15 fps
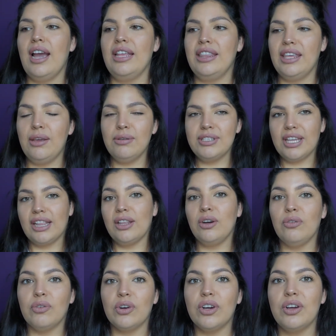think it was like a
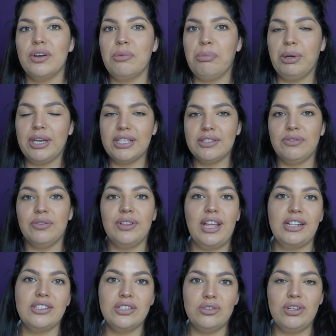little over $100 for
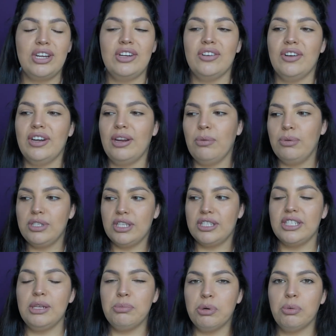that straightener, and it was a
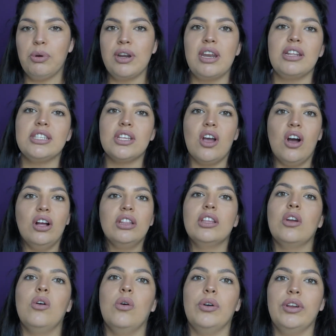zebra one, and it's called
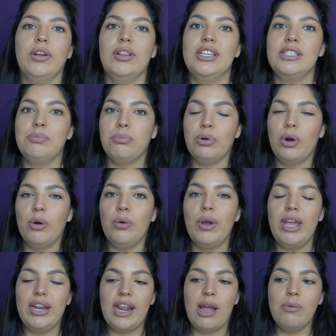Coriolis Pro,
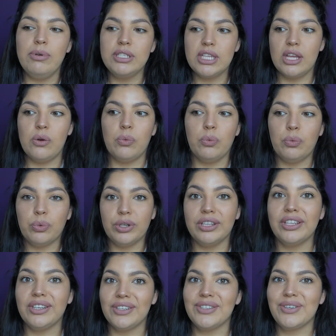and that was a
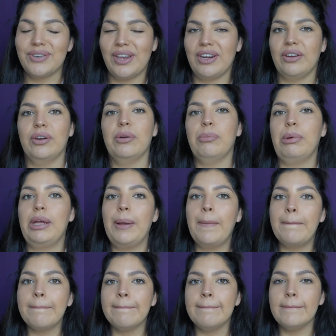really good straightener. But
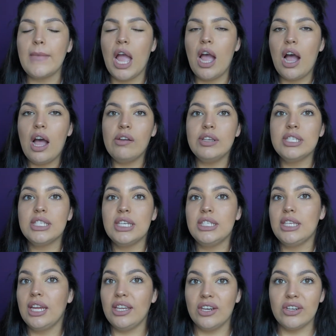obviously
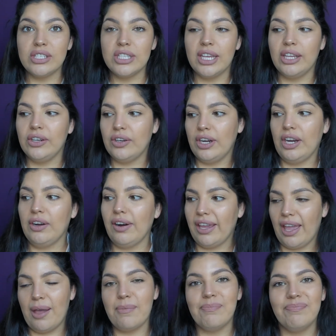10 years later, here I
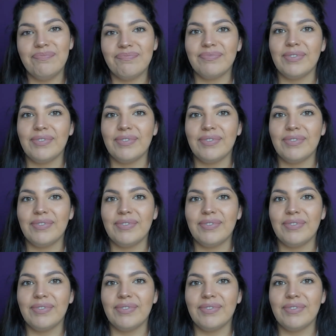am